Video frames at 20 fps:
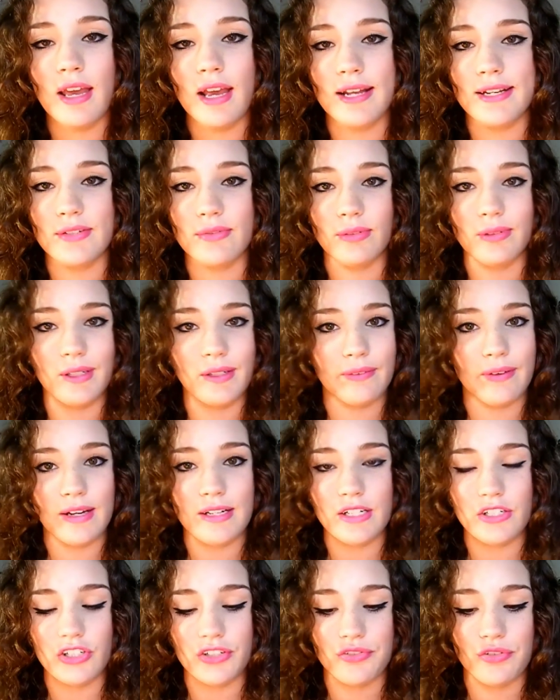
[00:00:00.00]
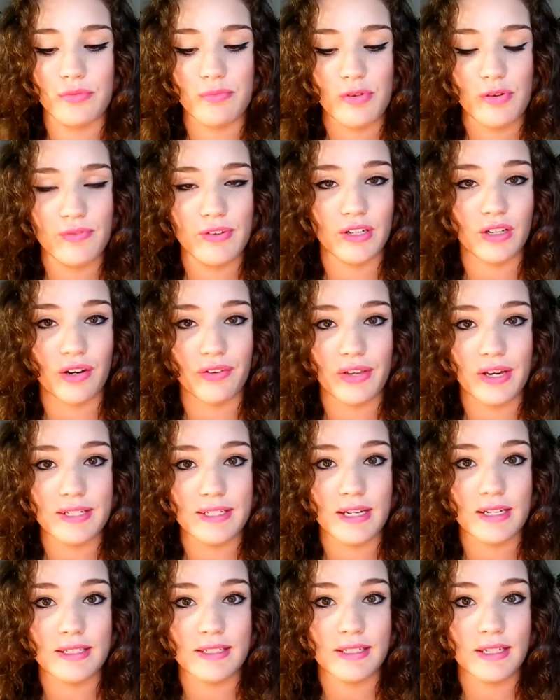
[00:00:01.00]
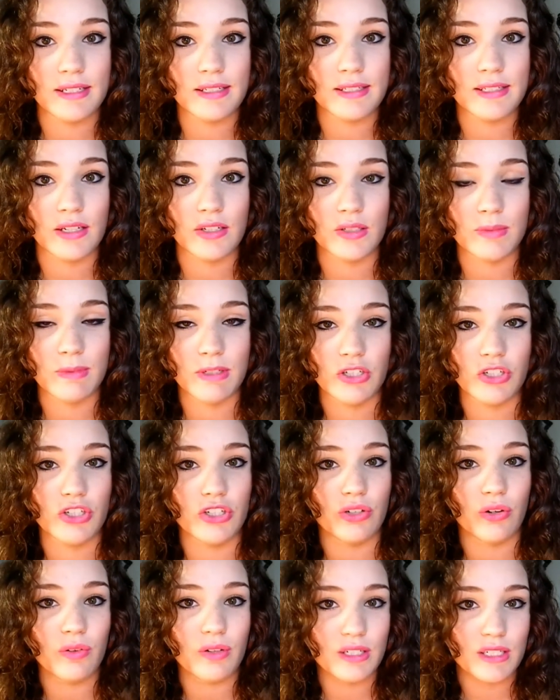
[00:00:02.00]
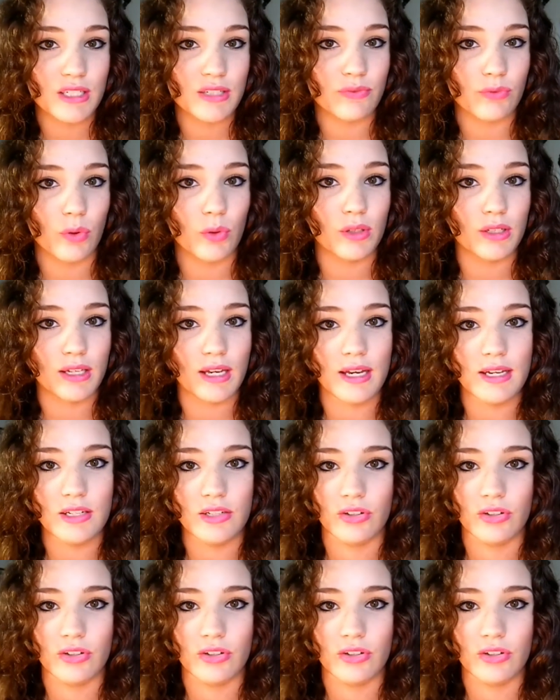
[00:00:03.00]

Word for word: It's really great at just removing all that dead skin cells because you don't exfoliate